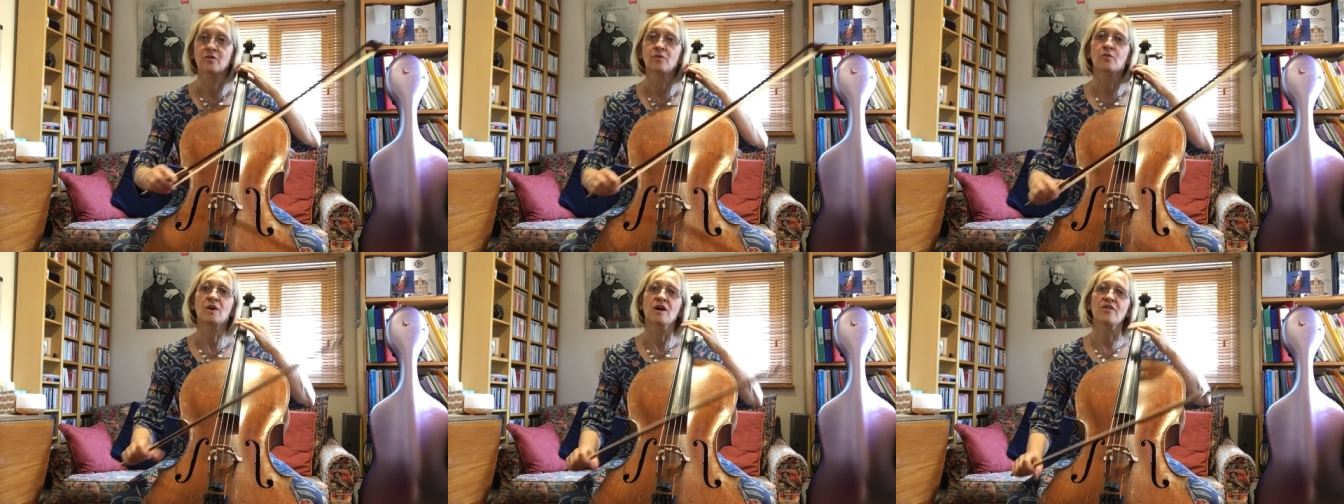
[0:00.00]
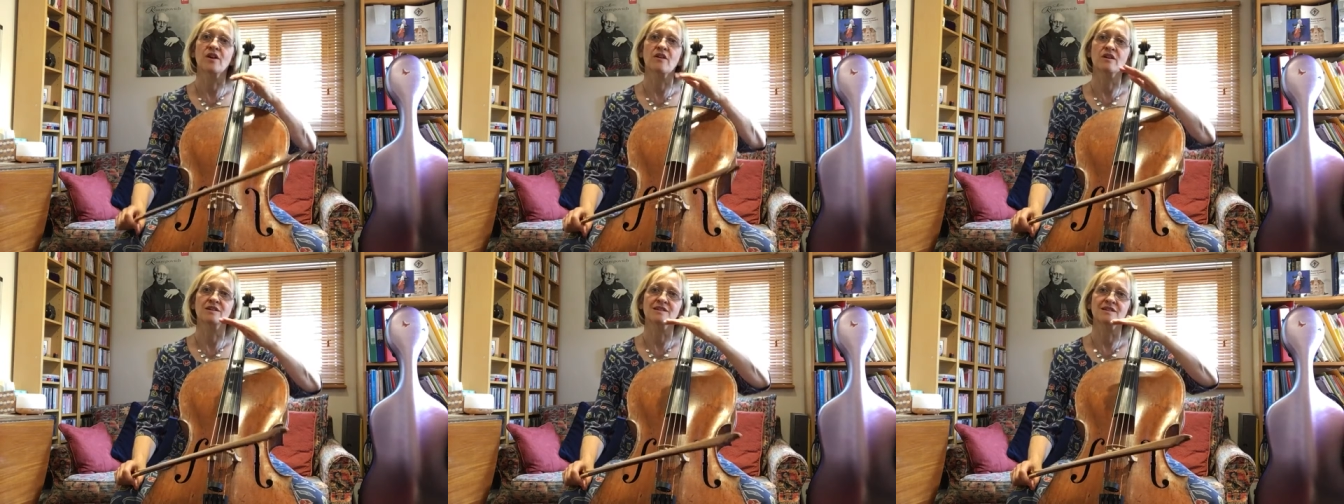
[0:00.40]
where there
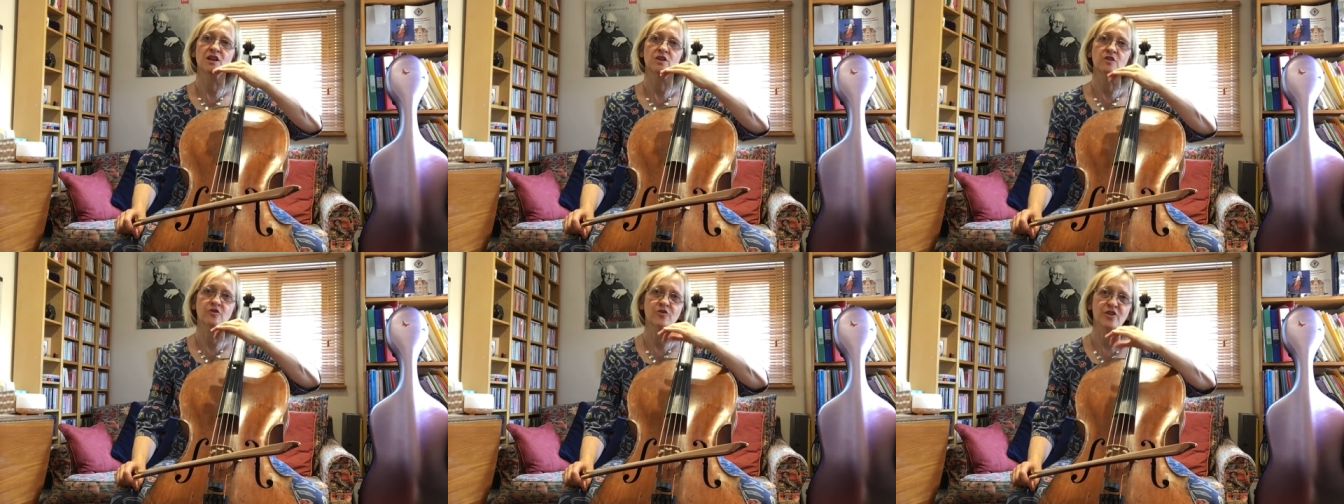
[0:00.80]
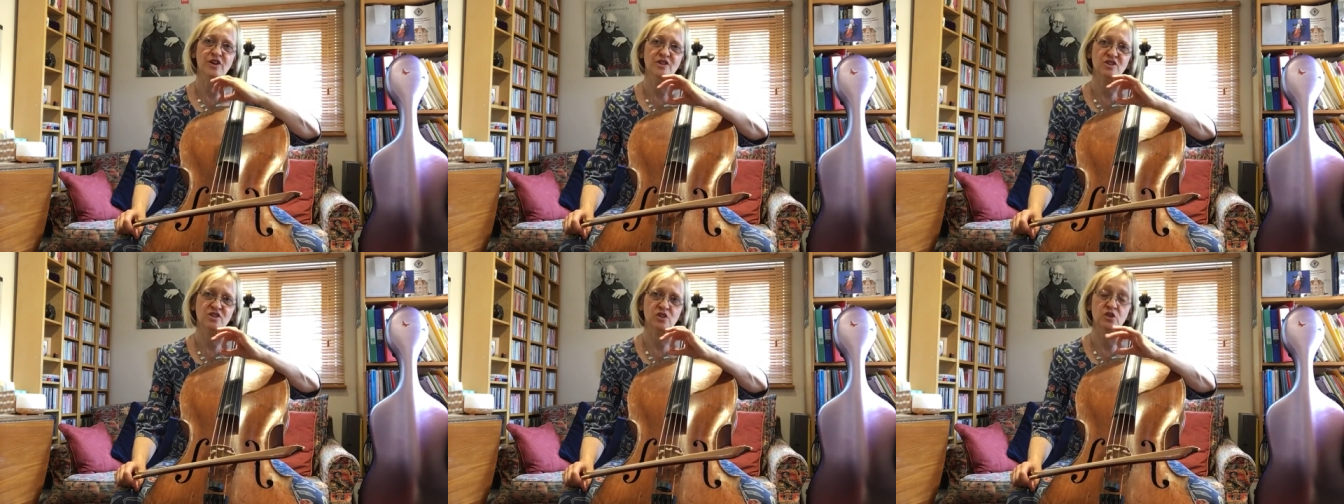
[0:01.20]
I slurred the
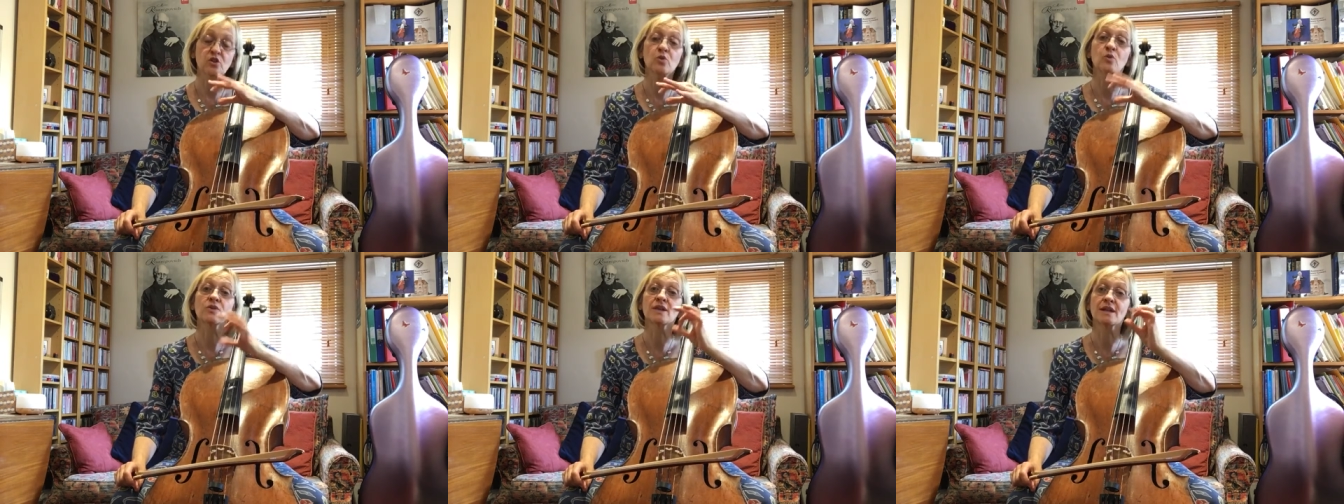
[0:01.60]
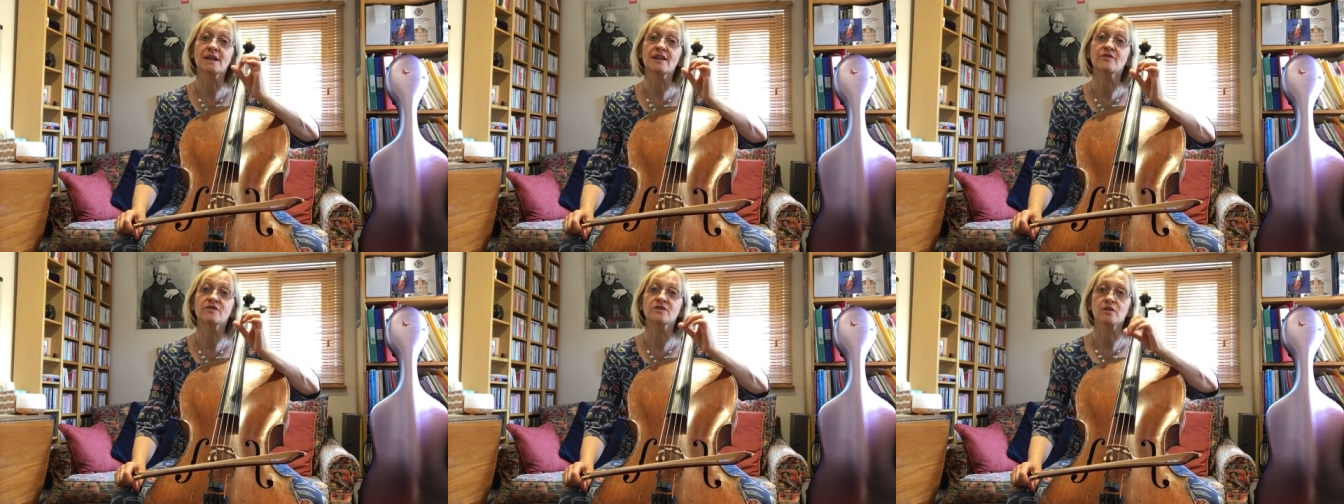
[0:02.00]
first 2 with a
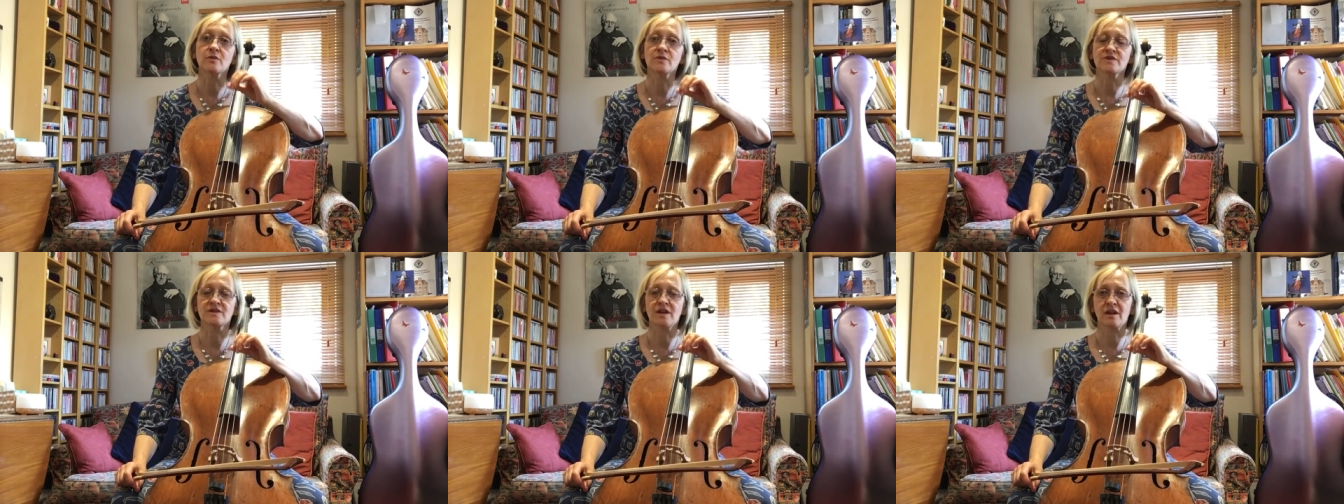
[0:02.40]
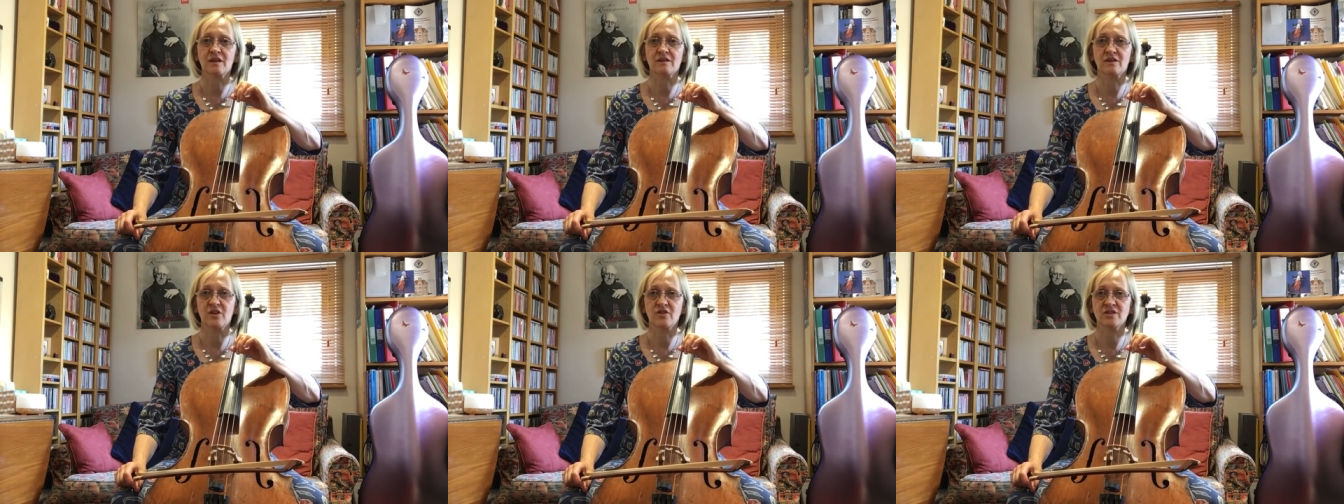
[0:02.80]
lift on the
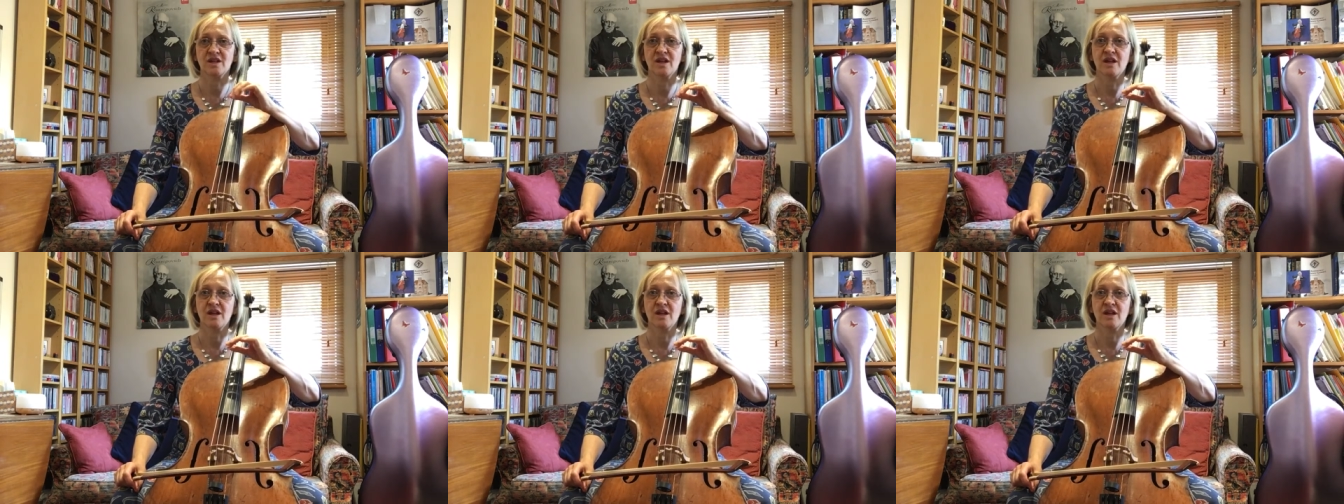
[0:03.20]
second note,